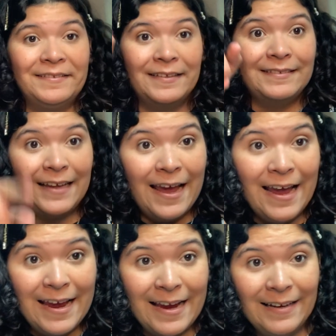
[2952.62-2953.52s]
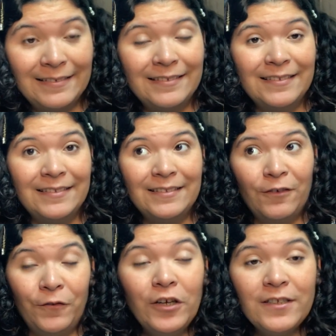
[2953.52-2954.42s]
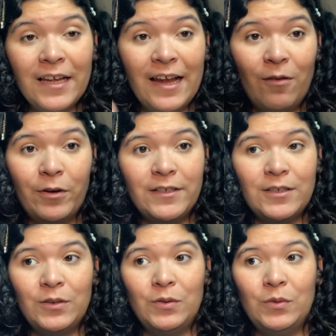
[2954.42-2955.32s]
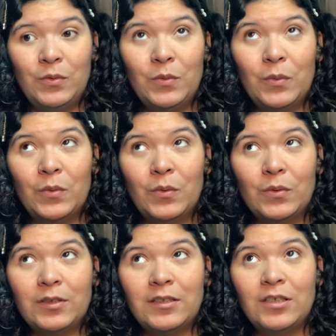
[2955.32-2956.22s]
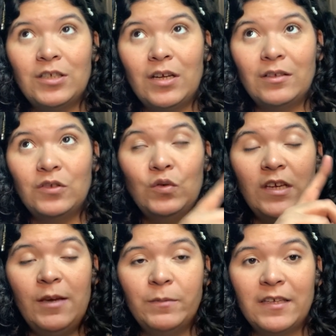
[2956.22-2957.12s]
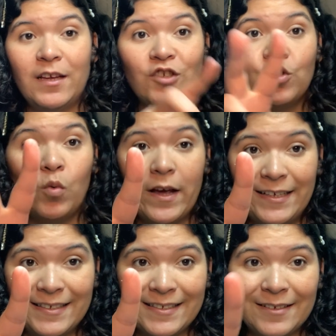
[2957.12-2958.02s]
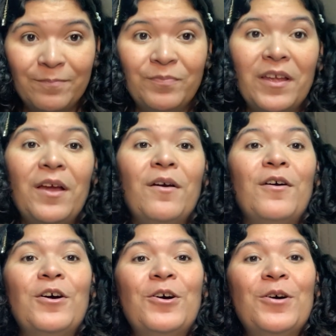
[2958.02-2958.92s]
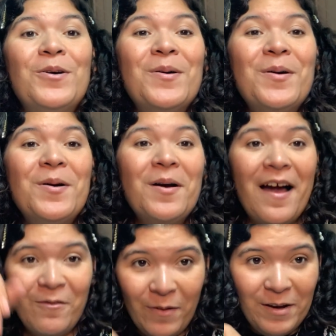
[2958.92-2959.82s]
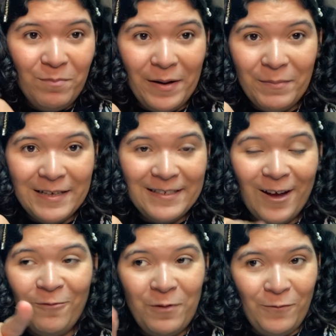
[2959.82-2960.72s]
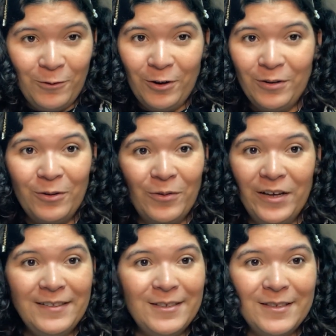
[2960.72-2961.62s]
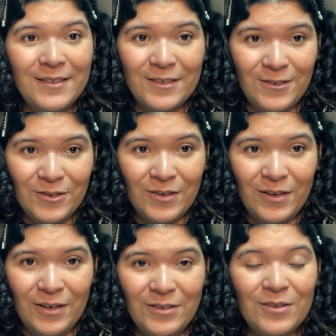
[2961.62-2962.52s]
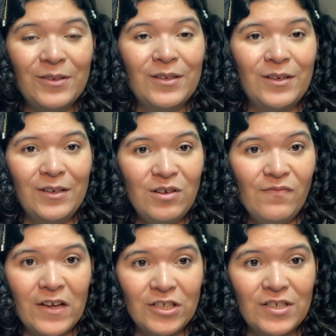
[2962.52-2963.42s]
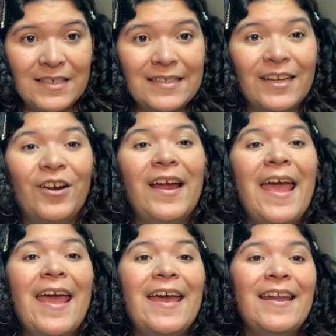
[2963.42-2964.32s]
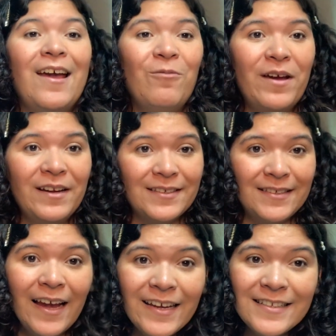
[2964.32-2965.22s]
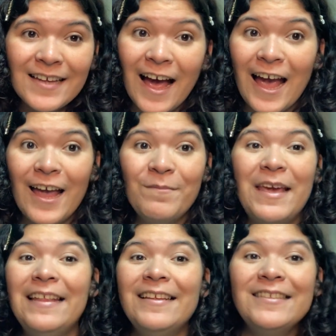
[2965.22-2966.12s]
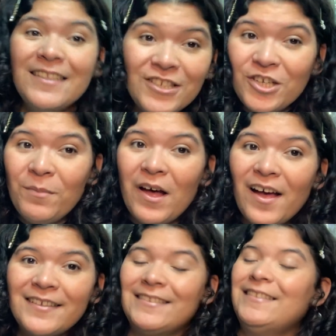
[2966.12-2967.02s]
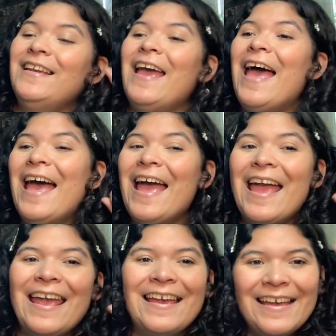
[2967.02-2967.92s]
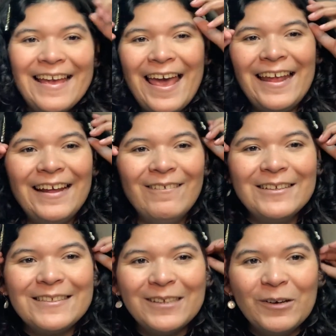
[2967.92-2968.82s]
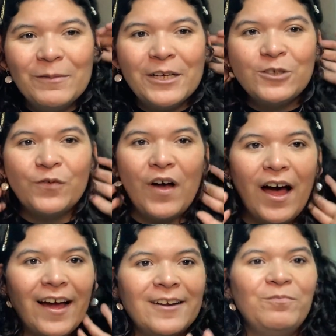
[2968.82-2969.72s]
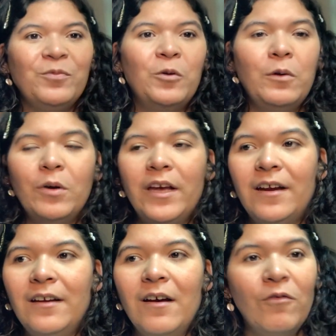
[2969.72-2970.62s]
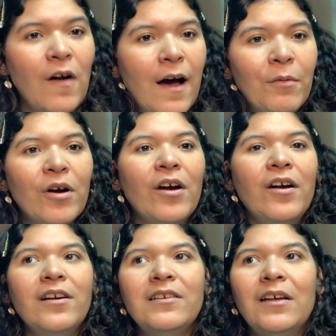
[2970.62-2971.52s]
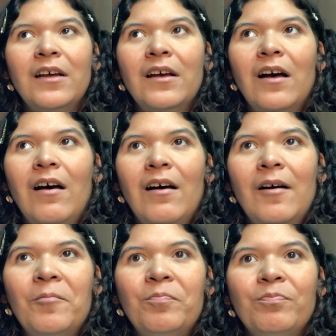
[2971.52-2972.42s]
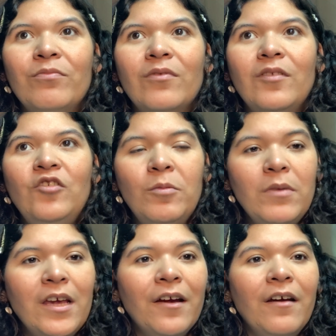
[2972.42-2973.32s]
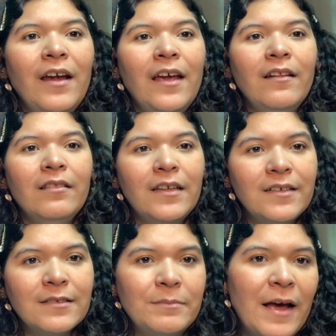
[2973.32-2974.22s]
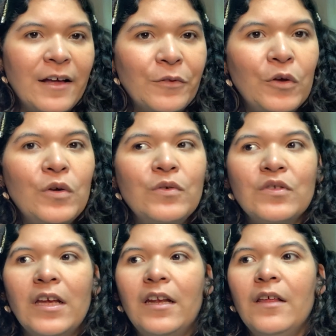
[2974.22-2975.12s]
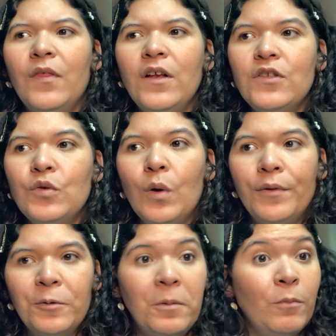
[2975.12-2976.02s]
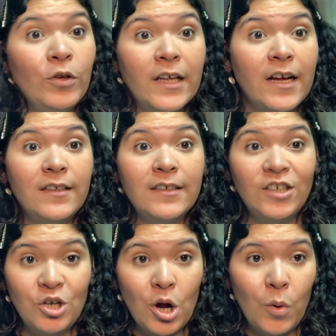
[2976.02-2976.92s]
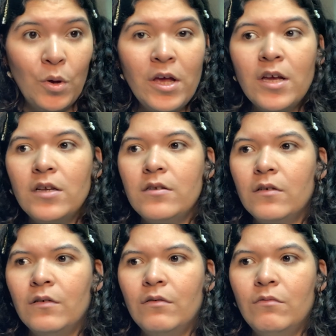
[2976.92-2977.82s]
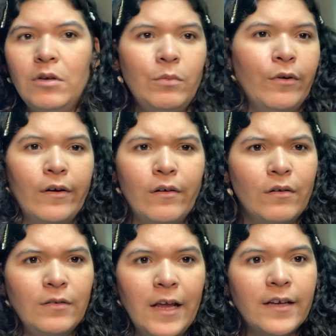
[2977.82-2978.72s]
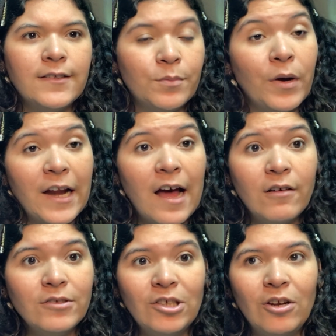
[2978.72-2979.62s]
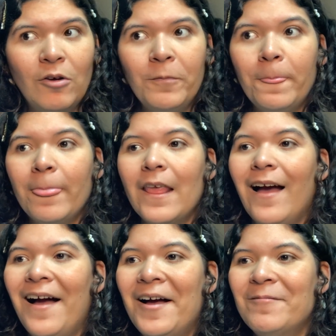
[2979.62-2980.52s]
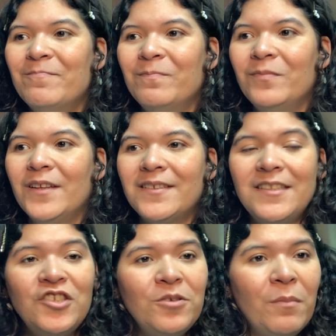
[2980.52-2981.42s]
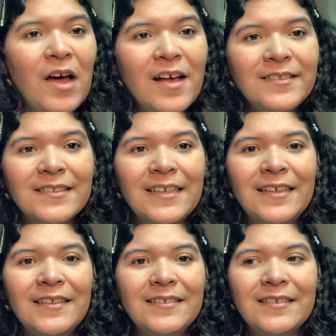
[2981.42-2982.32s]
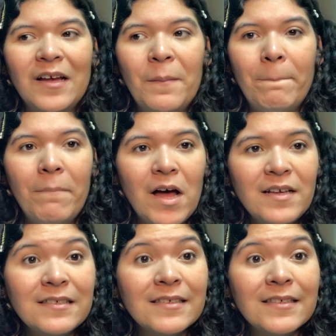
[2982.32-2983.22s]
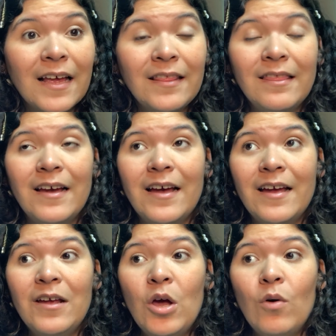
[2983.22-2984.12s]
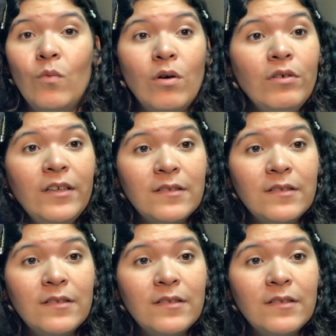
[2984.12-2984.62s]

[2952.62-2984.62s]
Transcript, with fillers: the first day I went to Keepsakes twice. I went by myself before going to Stitch Con, to the convention center, and I went a second time in the Stitchy bus. Yay! And it was so much fun. We went Robert, Jameer, and Liz Matthews, and I think 2 other people that I didn't know. So we were all like spread out, you know. The Stitchy Bus is a bus that will